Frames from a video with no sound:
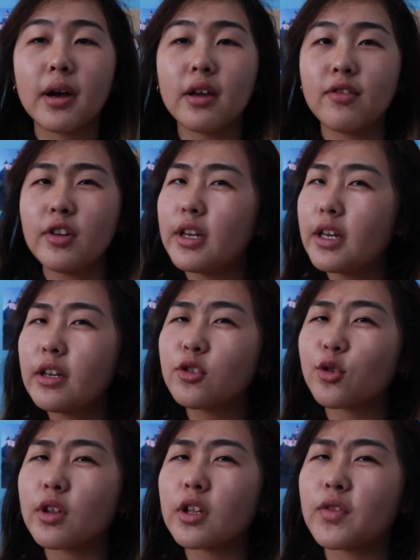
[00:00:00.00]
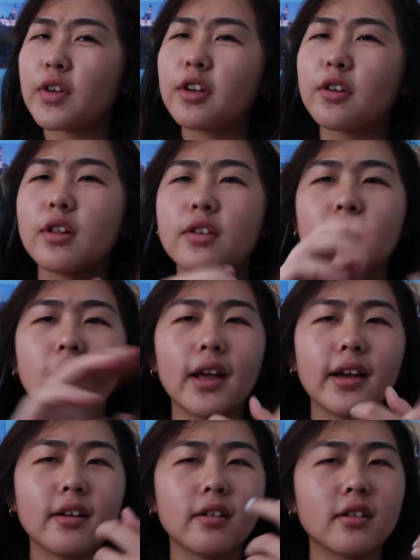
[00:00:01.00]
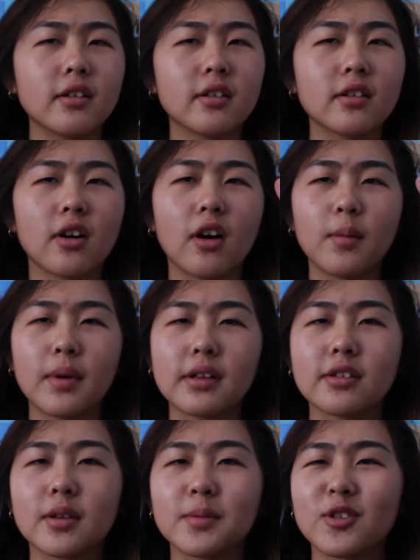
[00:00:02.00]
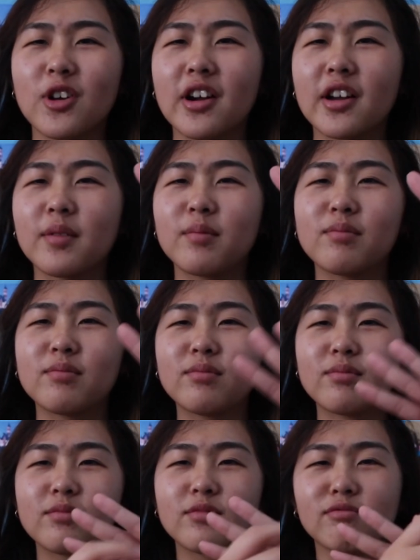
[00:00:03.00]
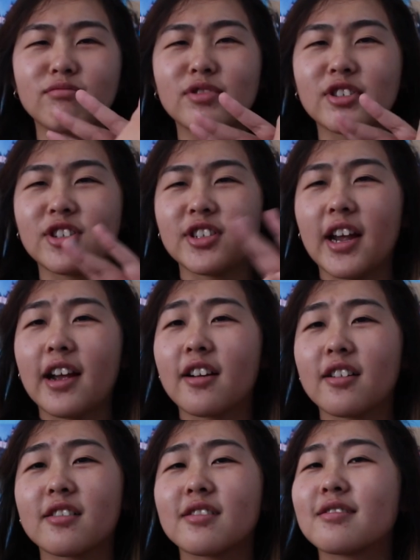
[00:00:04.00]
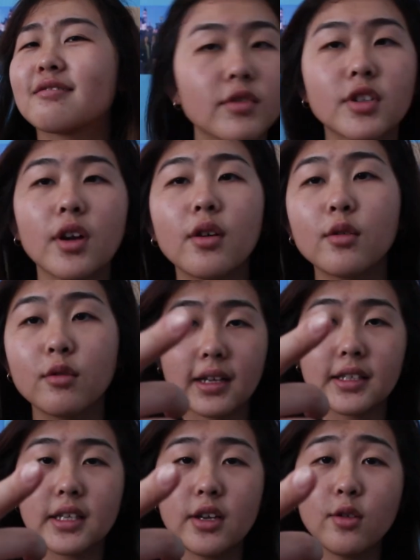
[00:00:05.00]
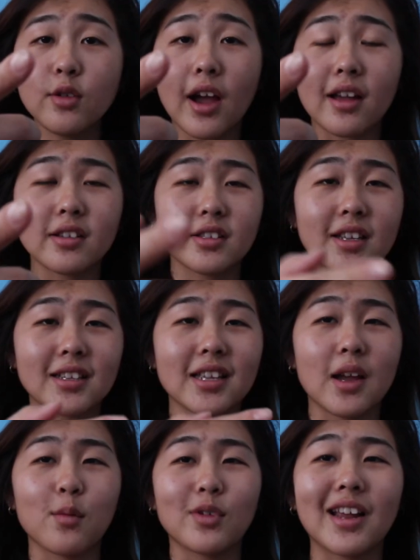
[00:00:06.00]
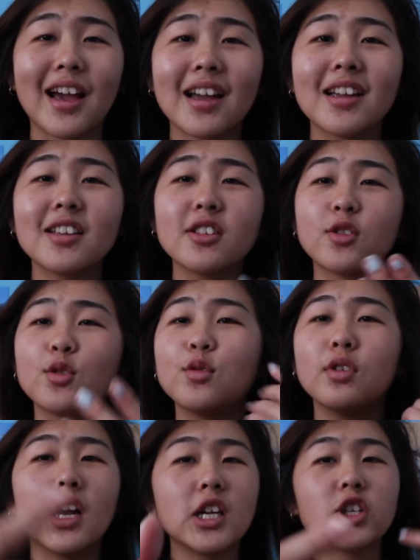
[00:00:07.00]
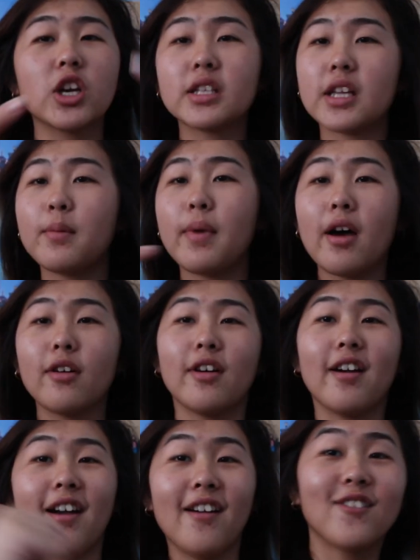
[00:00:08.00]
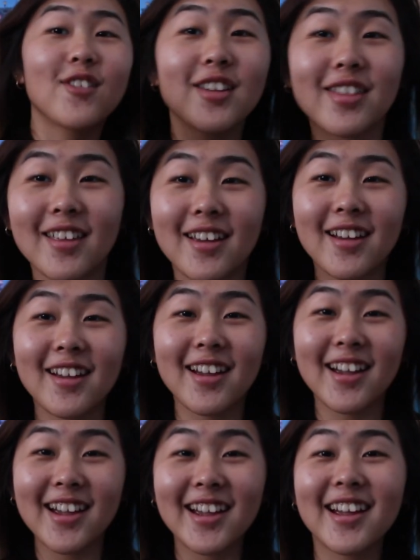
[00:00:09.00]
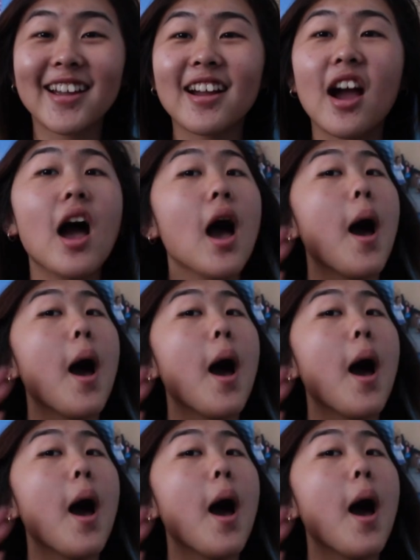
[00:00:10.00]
But if you did enjoy this video, leave a like, comment, subscribe, share. So I'll see you guys next time when I do Just About Everything.